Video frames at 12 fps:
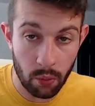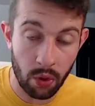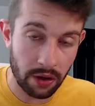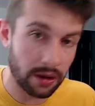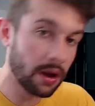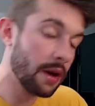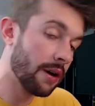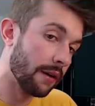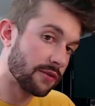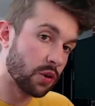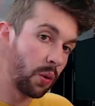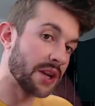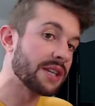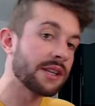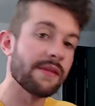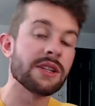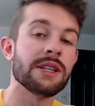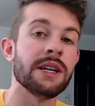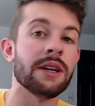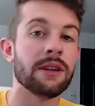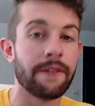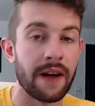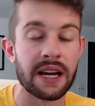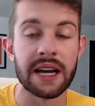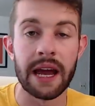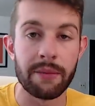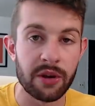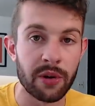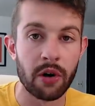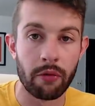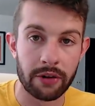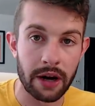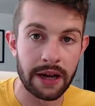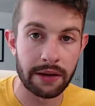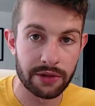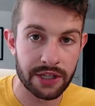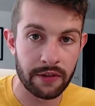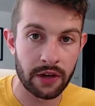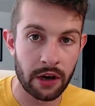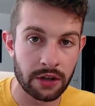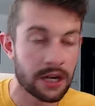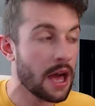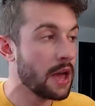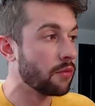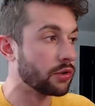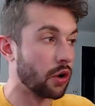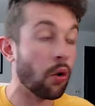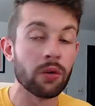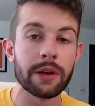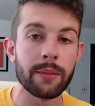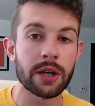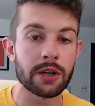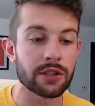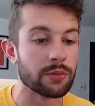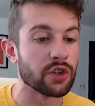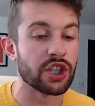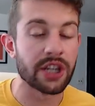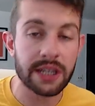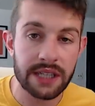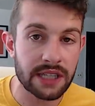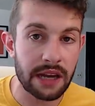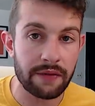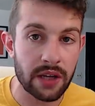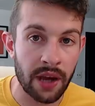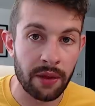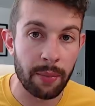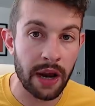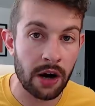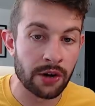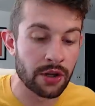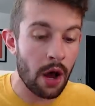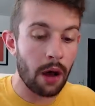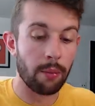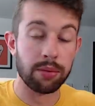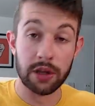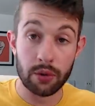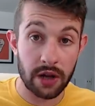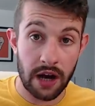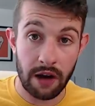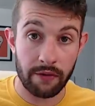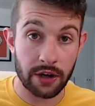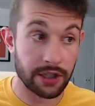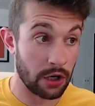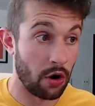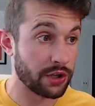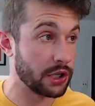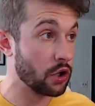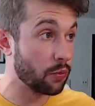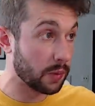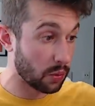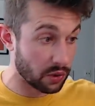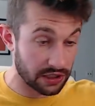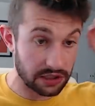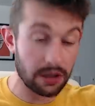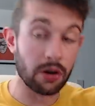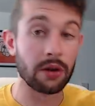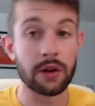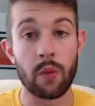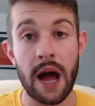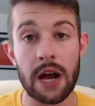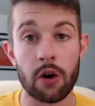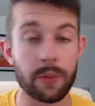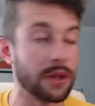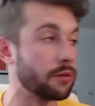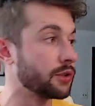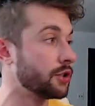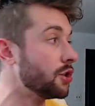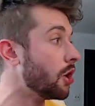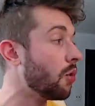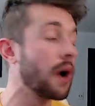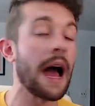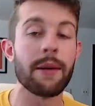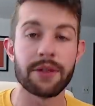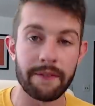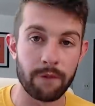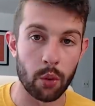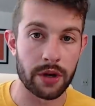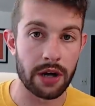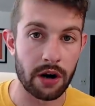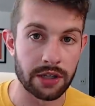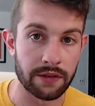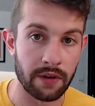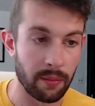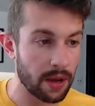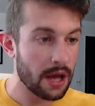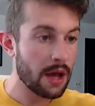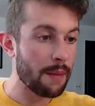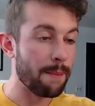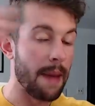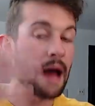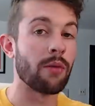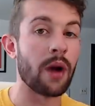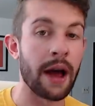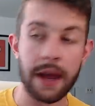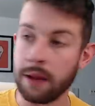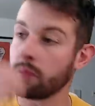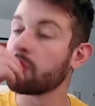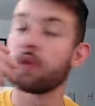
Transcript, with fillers: 1 of 2017 to find a game he went over 80 receiving yards. It was only because some shitty safety on the Bears blew the coverage and Austin Hooper was literally wide open. There was no guy within 40 yards of him. Matt Ryan